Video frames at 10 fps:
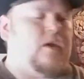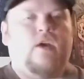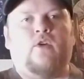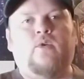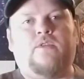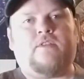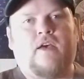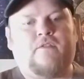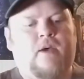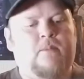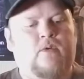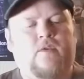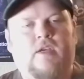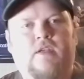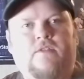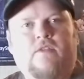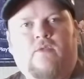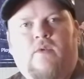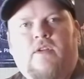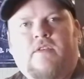Cool sci-fi movie is this
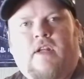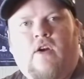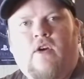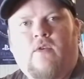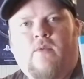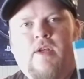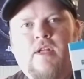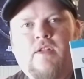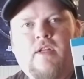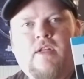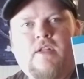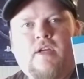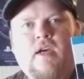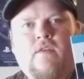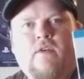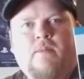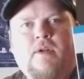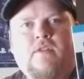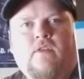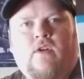one. It's kind of hard to read the cover, but
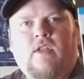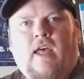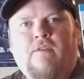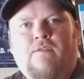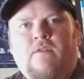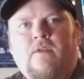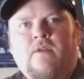it's called Life.